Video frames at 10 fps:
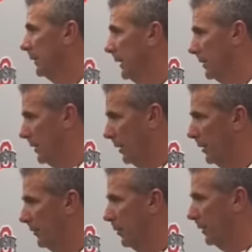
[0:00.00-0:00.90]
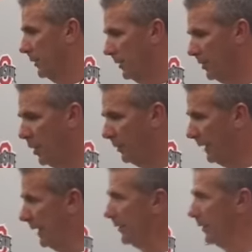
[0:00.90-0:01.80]
Like, that's not our focus. It's all
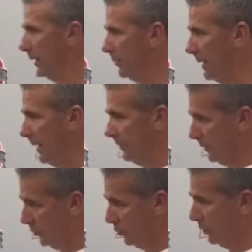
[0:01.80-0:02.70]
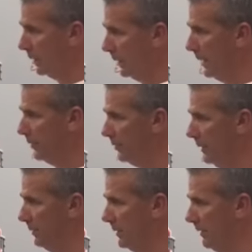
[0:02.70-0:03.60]
together. We have to control the line of
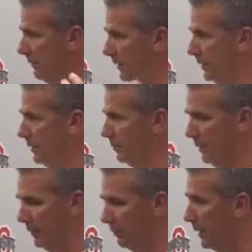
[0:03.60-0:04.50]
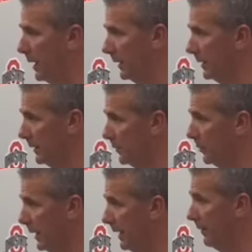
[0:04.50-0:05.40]
scrimmage, have very good perimeter blocking
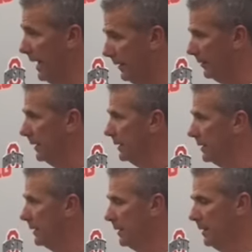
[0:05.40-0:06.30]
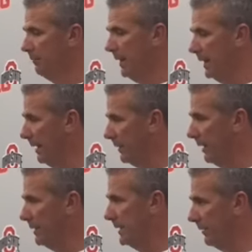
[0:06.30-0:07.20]
because we're the other athletes. And you have to
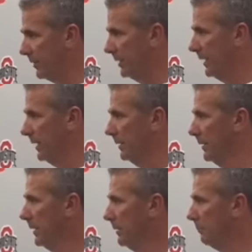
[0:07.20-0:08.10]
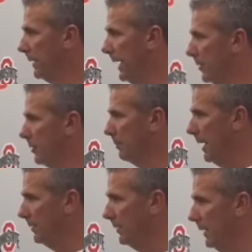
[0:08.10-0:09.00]
have a devastating play-action
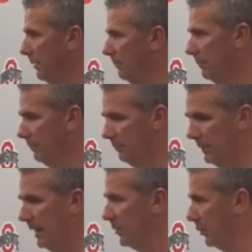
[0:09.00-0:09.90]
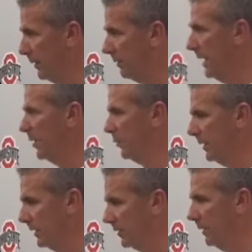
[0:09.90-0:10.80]
pass. That's
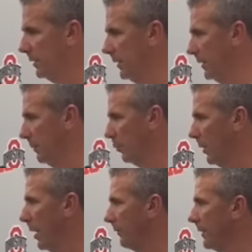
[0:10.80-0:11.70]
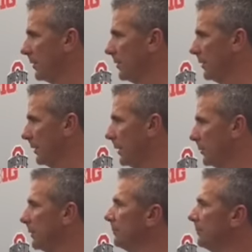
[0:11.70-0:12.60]
when you start seeing number one offenses in
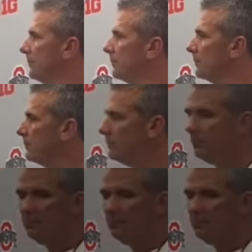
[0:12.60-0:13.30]
the country.